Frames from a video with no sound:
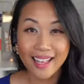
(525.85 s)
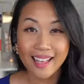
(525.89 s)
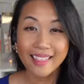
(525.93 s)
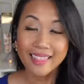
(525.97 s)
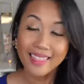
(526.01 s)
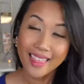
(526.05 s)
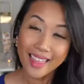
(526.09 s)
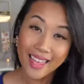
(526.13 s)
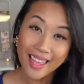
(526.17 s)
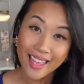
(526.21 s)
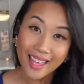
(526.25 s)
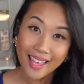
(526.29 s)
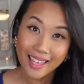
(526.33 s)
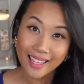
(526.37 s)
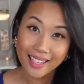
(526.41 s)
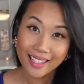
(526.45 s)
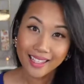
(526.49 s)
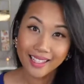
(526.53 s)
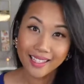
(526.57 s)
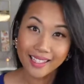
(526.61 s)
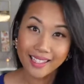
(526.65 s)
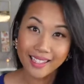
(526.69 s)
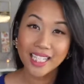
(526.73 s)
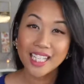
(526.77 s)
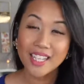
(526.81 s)
then
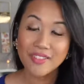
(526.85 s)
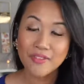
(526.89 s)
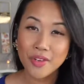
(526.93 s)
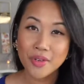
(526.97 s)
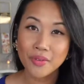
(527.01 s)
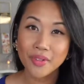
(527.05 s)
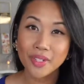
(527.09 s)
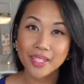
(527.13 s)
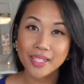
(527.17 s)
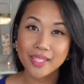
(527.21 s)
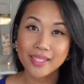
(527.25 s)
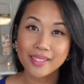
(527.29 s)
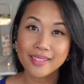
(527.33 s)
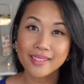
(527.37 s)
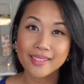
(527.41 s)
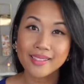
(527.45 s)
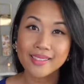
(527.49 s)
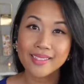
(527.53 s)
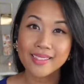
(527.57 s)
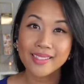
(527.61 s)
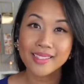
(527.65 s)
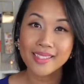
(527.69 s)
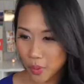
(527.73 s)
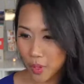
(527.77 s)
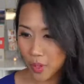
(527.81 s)
I give you an
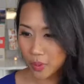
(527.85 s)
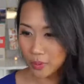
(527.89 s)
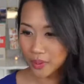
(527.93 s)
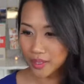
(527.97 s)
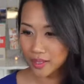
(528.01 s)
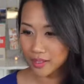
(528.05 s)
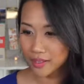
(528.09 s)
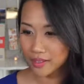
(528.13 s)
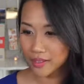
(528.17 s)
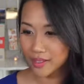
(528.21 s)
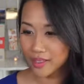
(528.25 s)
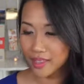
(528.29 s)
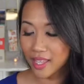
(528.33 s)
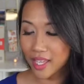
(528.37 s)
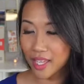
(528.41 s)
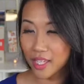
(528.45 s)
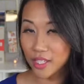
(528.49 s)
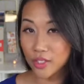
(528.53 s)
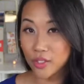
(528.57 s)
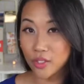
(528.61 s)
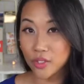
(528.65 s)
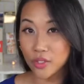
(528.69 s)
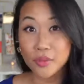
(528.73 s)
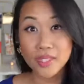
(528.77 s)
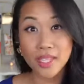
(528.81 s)
exact quote that you
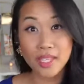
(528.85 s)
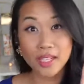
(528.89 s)
can use.